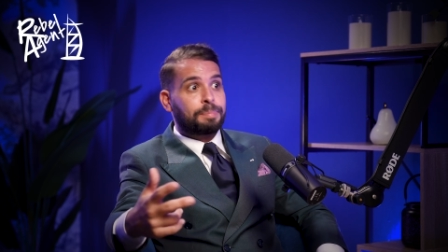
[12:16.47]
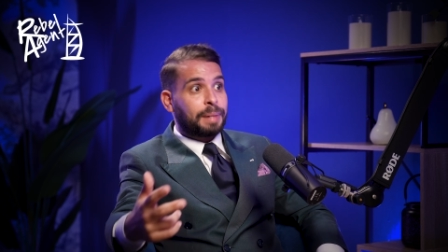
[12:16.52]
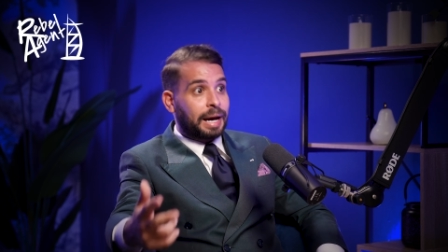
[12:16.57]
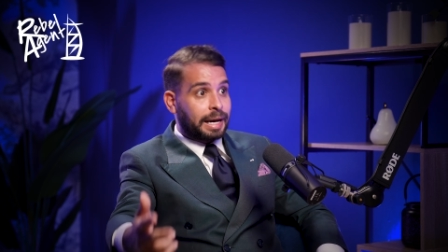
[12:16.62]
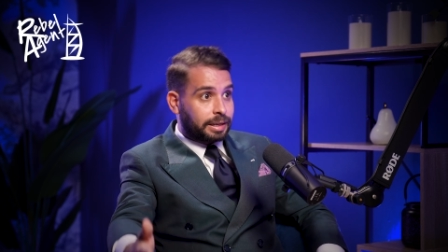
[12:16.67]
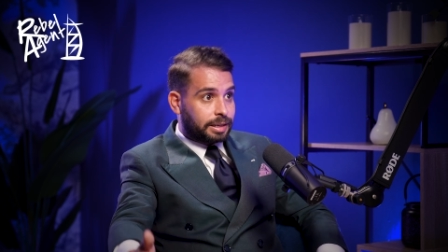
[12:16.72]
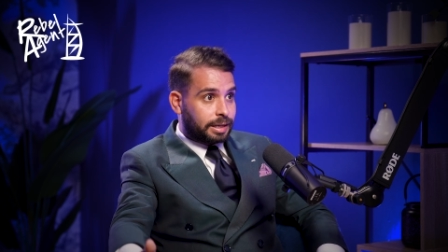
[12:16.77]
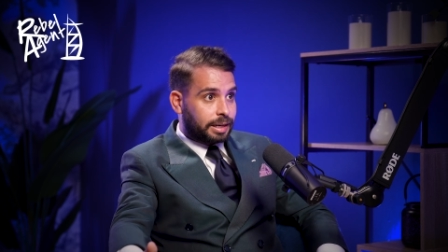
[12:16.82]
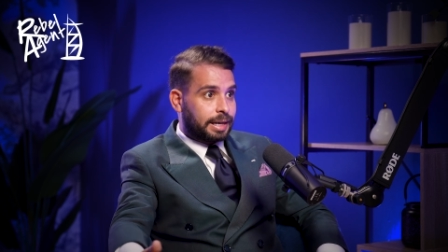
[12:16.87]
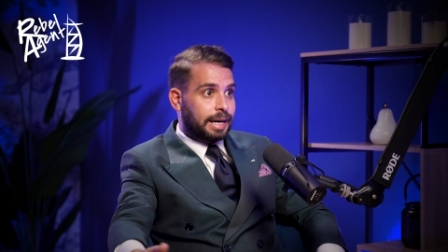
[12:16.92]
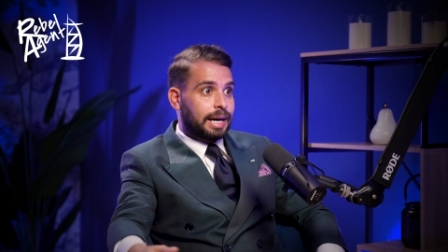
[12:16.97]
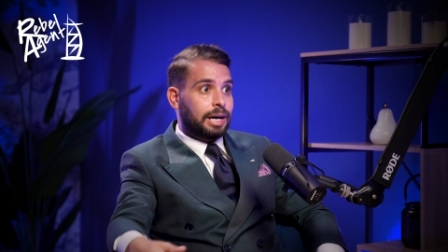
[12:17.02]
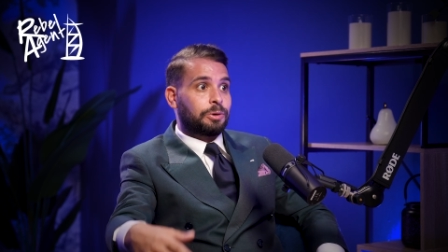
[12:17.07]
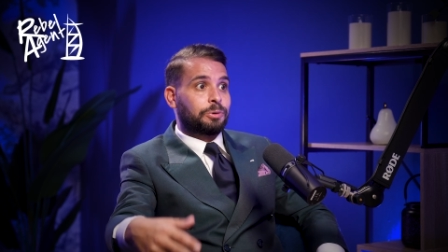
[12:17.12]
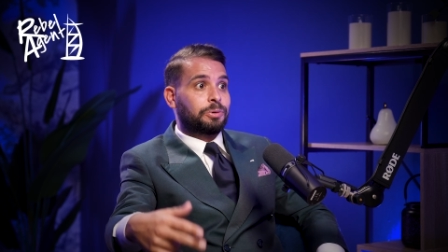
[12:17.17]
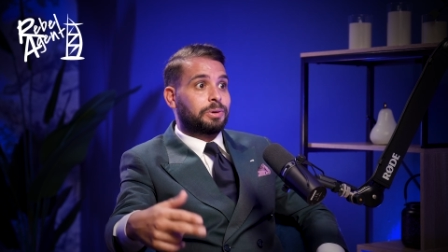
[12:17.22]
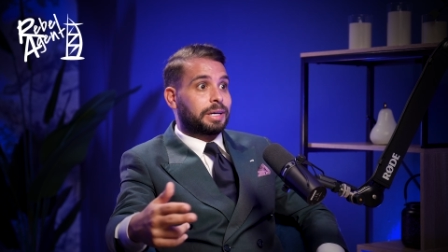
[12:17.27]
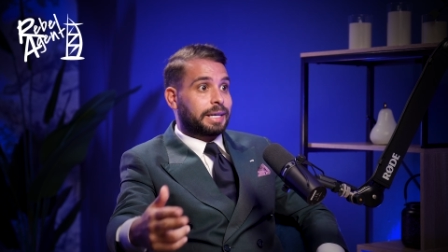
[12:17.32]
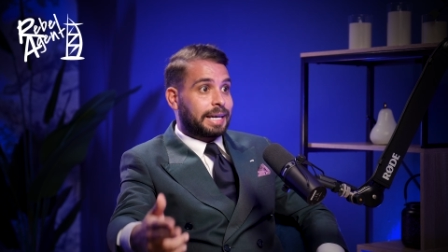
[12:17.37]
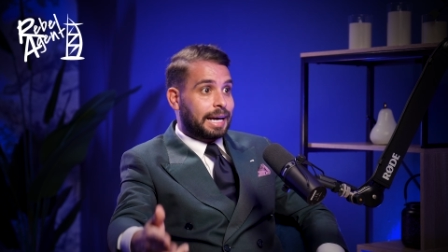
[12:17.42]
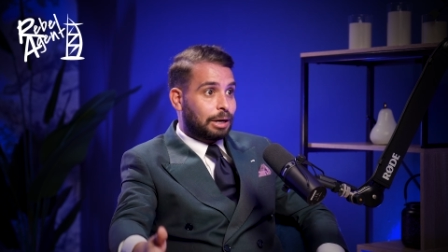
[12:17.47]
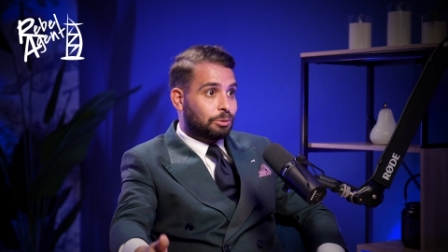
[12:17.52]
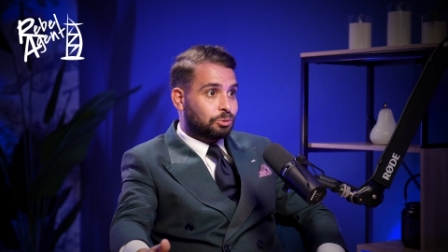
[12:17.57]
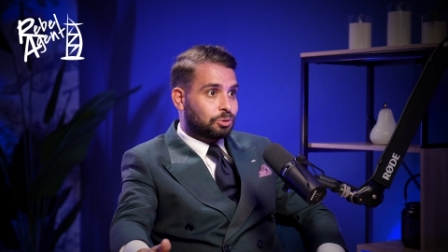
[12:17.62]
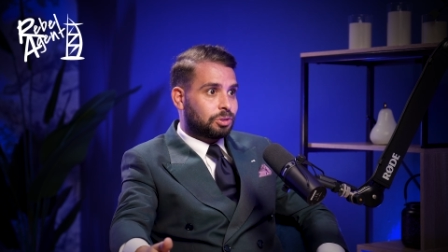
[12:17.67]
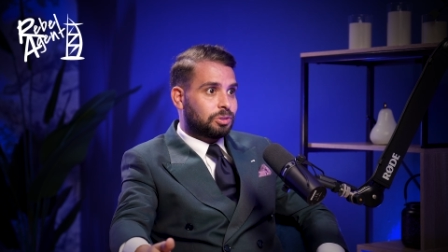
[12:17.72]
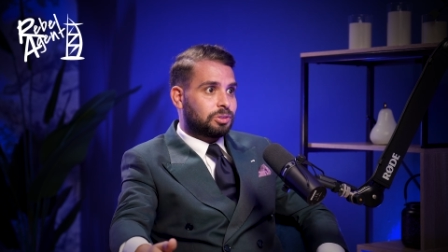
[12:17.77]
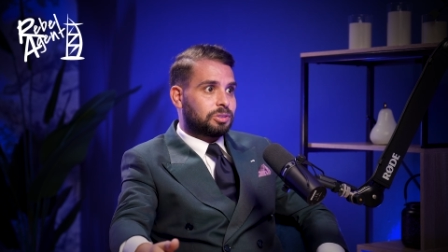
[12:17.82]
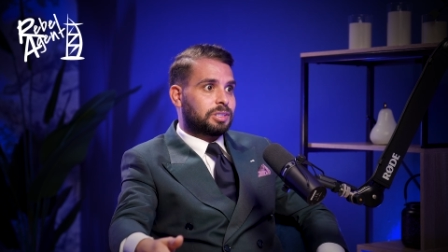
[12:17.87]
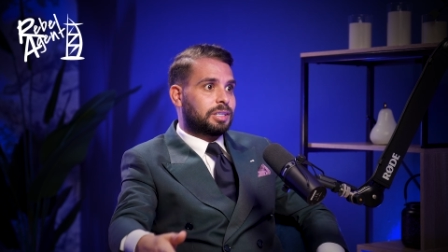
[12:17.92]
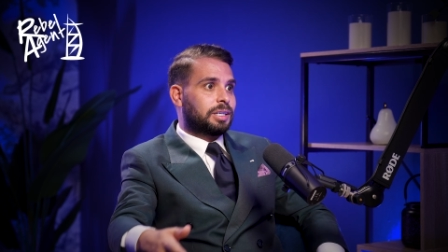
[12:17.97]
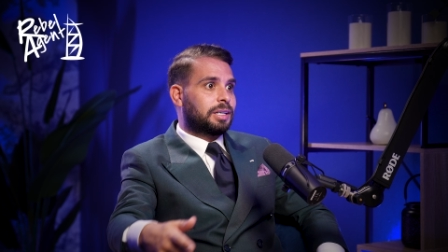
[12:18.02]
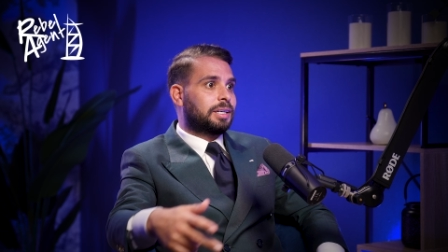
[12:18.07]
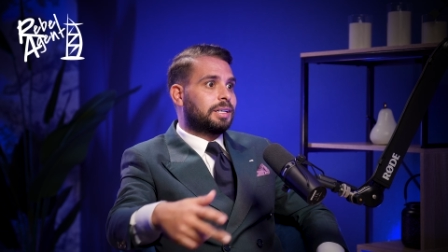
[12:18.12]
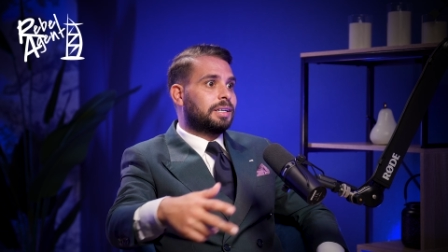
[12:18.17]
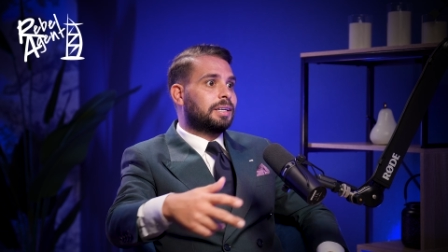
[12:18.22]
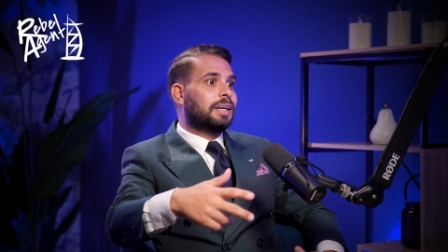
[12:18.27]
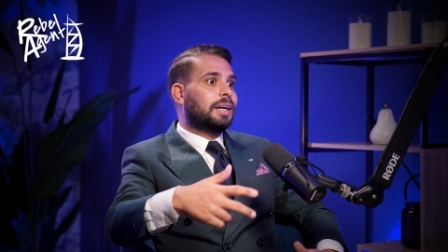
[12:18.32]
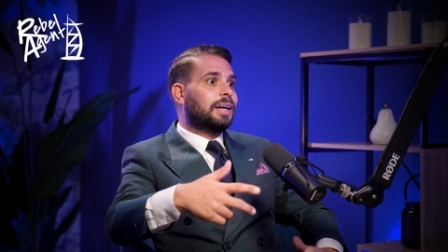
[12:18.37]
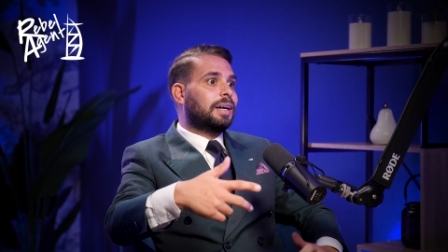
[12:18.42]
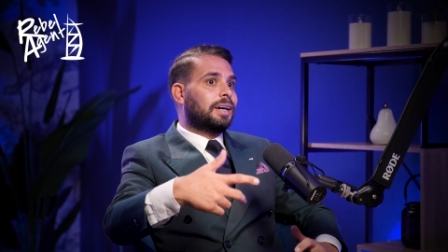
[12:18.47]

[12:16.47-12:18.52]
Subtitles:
bank account, accountancy,